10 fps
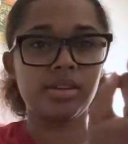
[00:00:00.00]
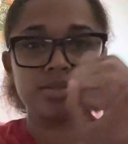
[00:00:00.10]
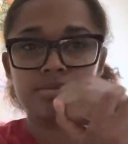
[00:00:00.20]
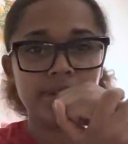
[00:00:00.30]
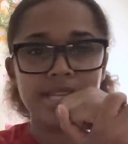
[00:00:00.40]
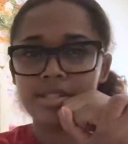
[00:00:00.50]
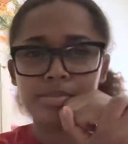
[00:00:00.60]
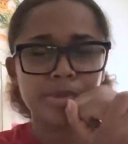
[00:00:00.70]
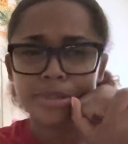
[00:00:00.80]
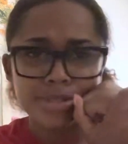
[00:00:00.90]
you as a
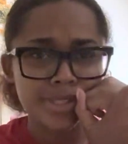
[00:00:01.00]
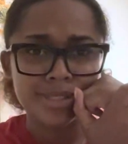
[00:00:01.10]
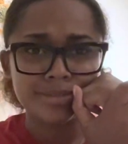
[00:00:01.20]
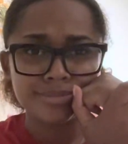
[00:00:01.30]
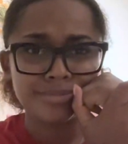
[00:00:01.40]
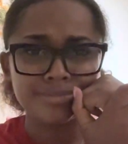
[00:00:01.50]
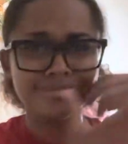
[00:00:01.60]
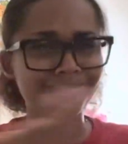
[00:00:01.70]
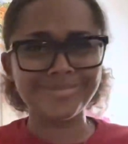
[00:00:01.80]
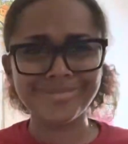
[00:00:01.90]
person. I
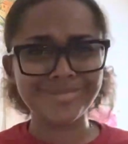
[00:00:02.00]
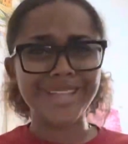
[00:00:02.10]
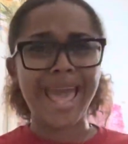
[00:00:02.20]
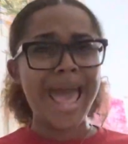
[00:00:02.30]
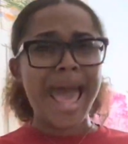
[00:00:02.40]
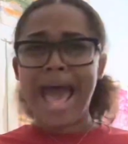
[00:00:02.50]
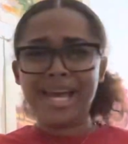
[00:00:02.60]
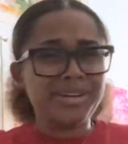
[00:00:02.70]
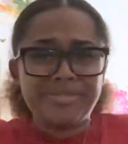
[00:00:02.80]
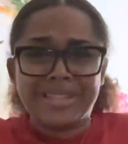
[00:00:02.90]

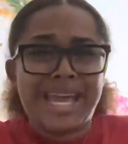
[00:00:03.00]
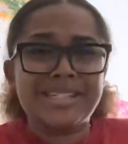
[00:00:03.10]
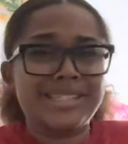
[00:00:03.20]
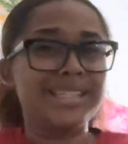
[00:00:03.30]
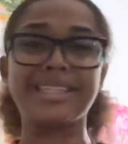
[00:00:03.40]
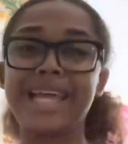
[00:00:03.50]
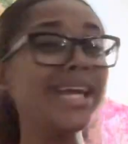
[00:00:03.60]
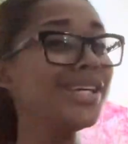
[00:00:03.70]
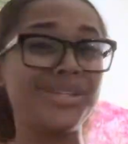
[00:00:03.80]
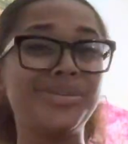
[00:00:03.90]
don't even actually
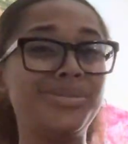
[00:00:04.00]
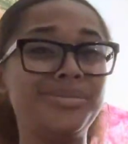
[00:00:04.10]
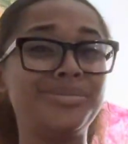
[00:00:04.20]
like you.